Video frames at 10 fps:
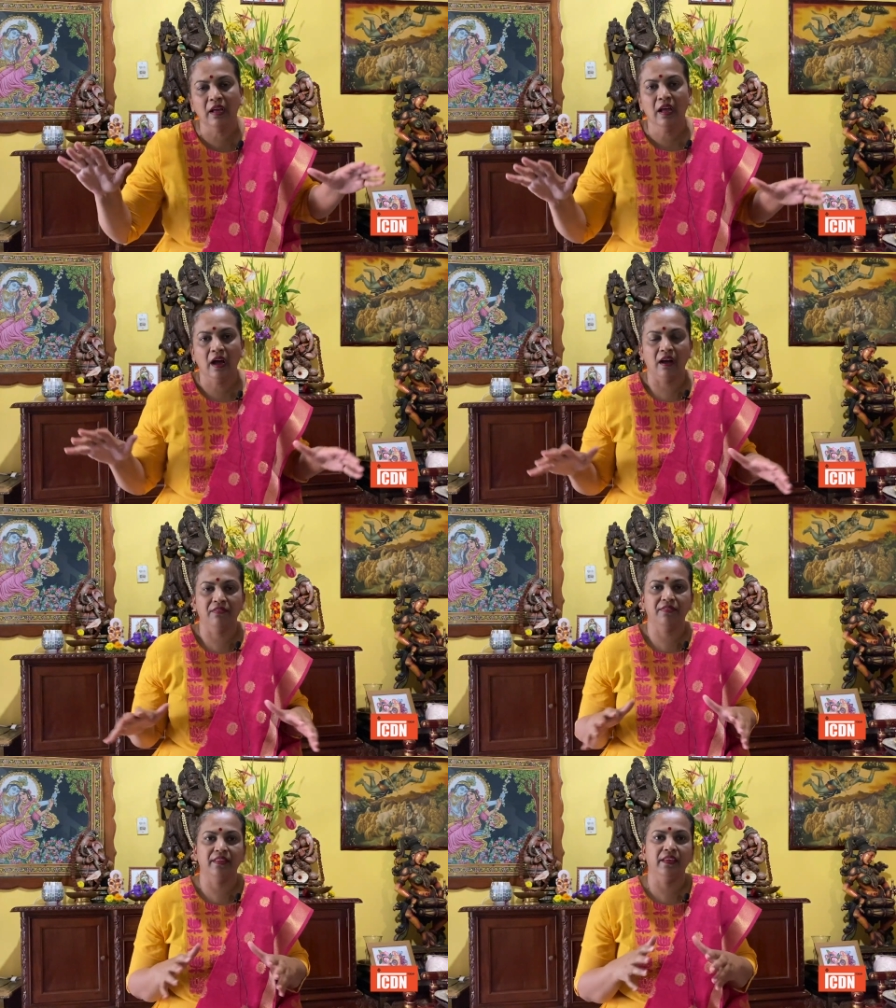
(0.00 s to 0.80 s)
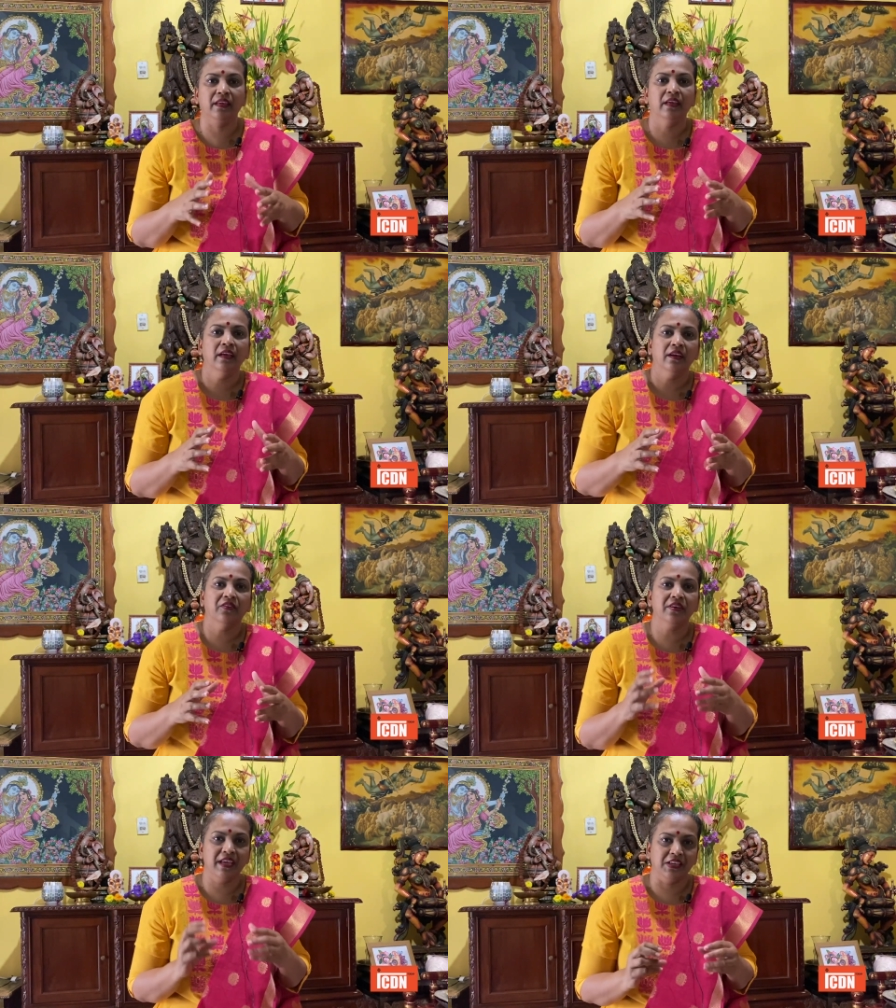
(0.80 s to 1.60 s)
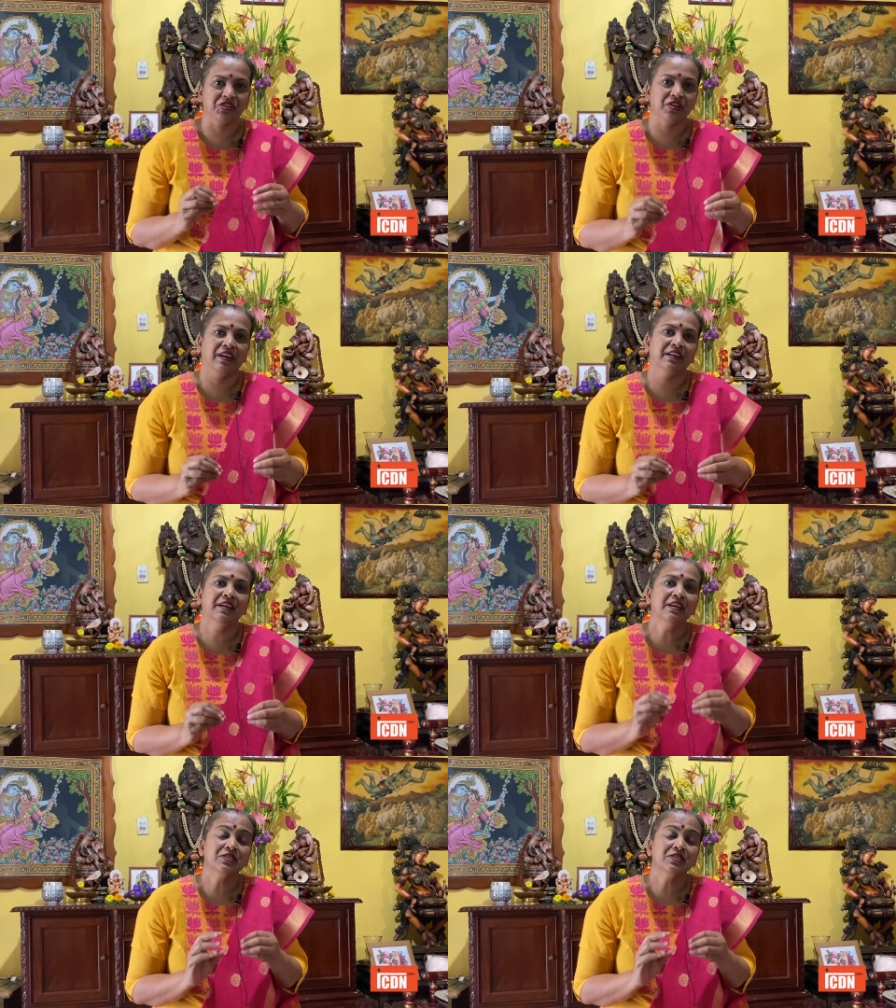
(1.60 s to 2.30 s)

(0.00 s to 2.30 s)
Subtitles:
of the creation.